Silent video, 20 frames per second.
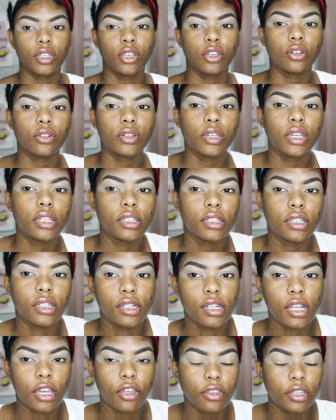Okay, and
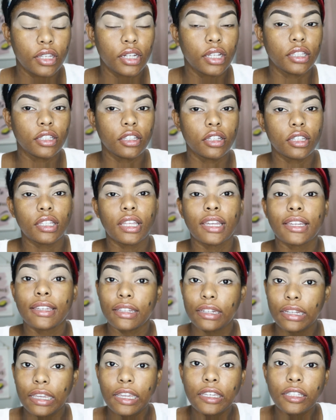now that I look like
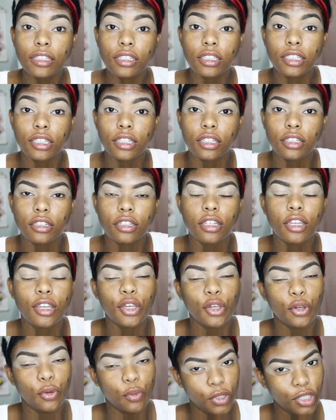an alien,
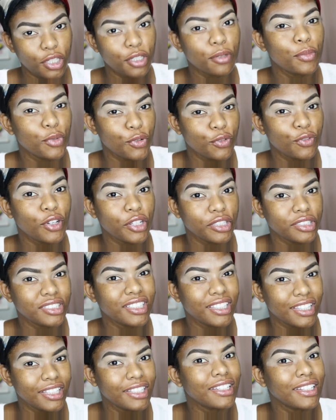we can move on
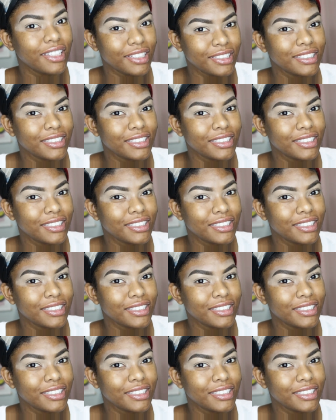to the next